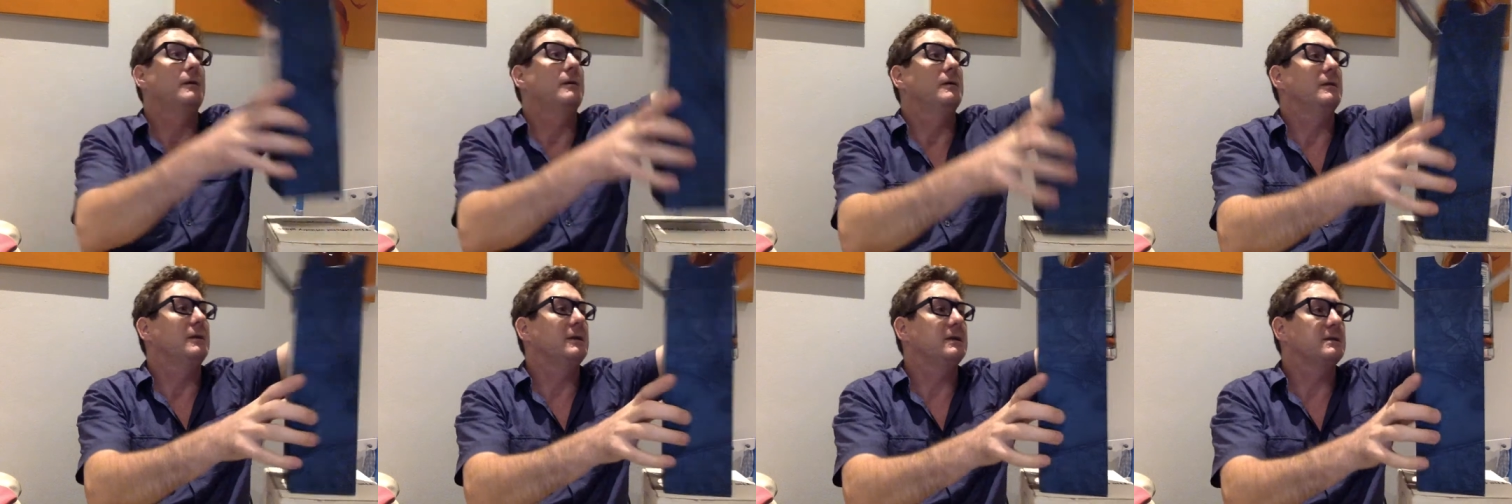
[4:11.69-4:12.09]

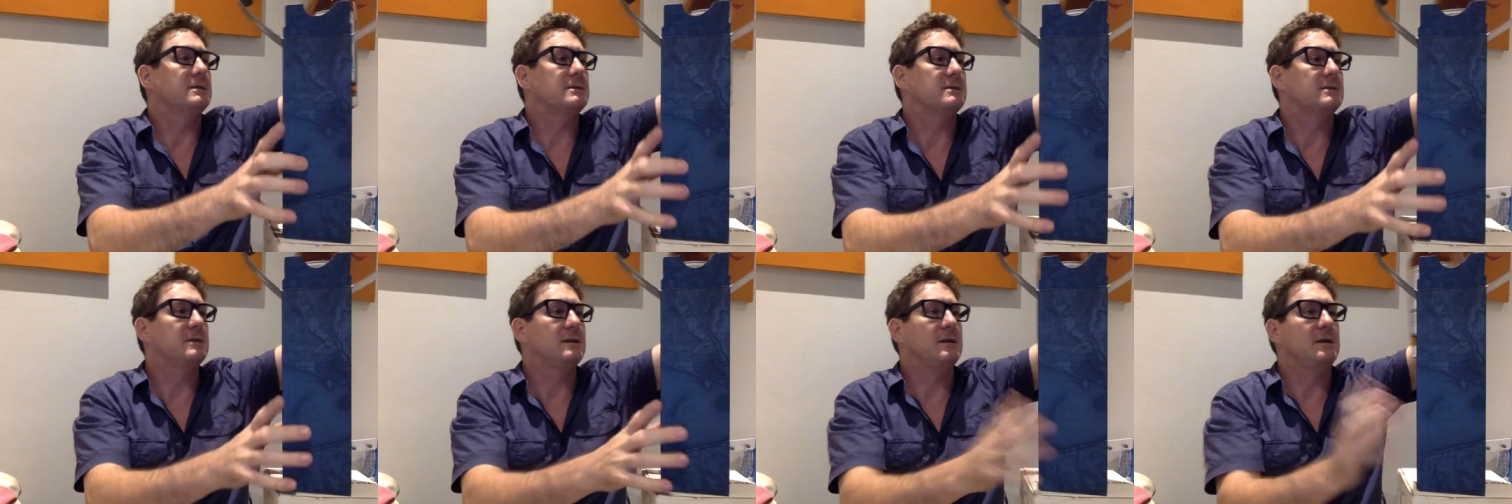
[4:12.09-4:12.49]

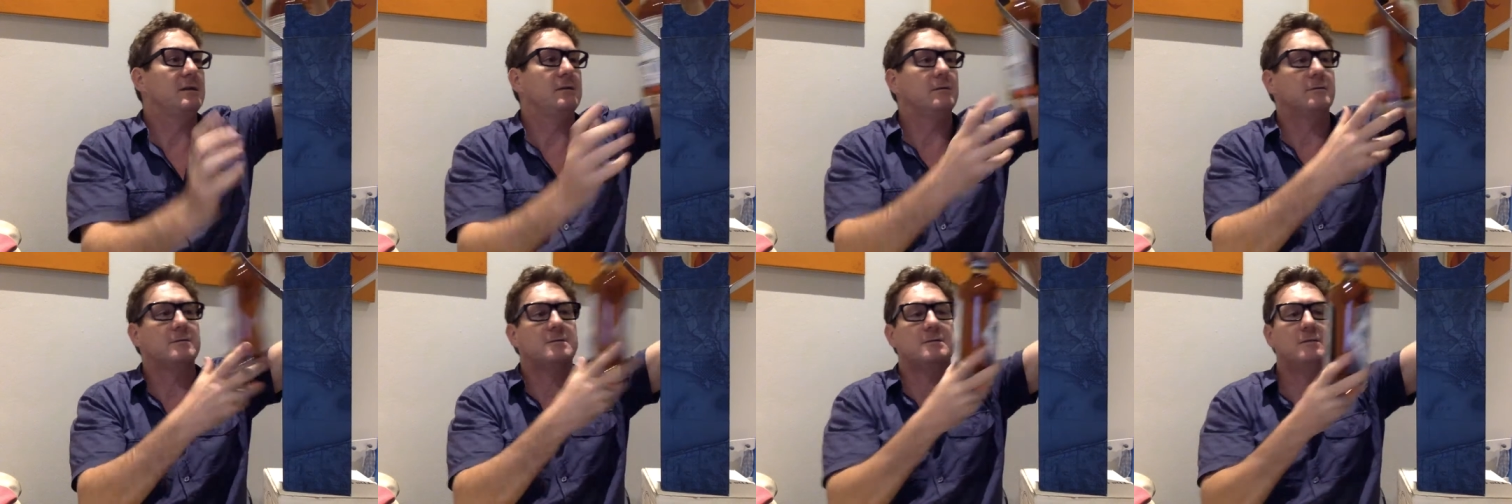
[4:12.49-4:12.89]
Let's see.
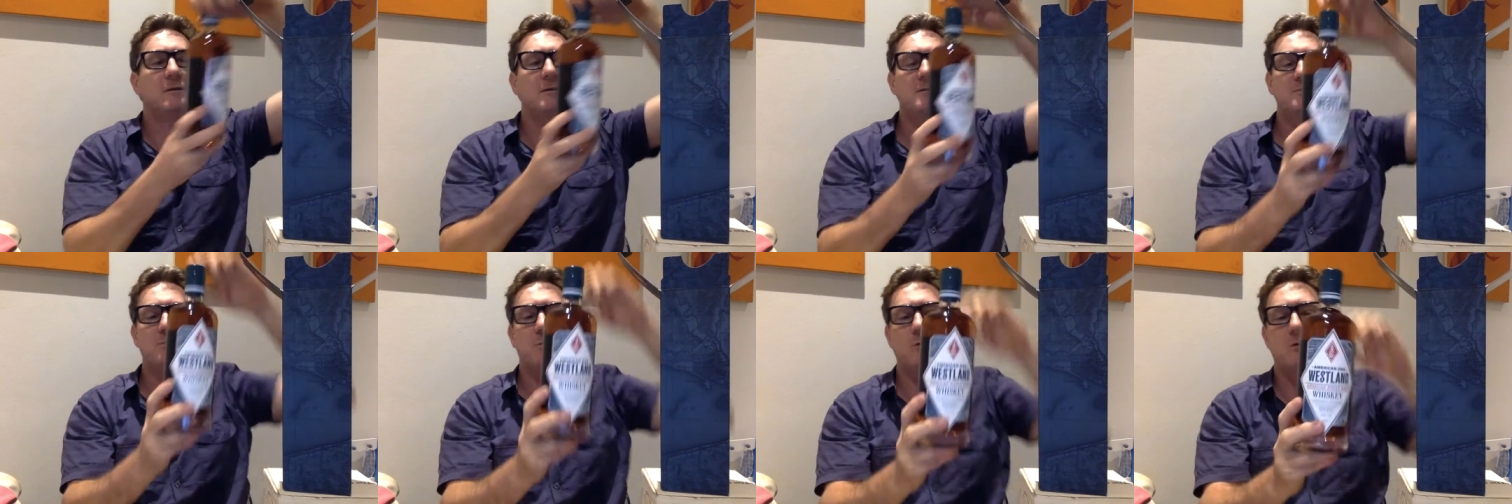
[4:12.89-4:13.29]
Oh, it's a
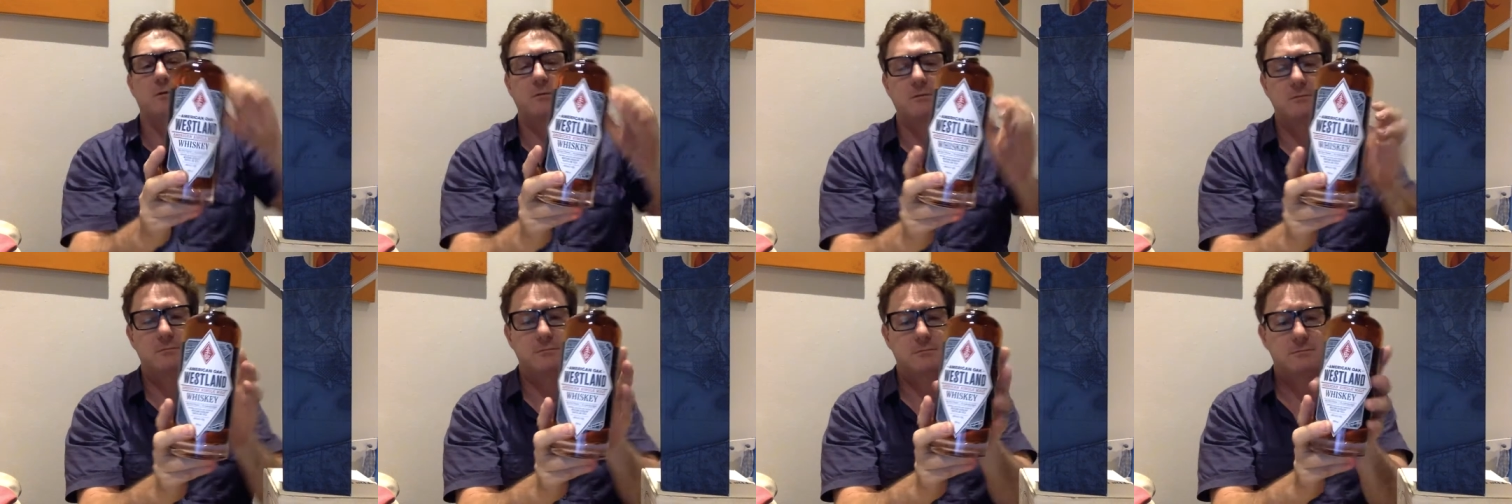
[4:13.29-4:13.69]
nice bottle.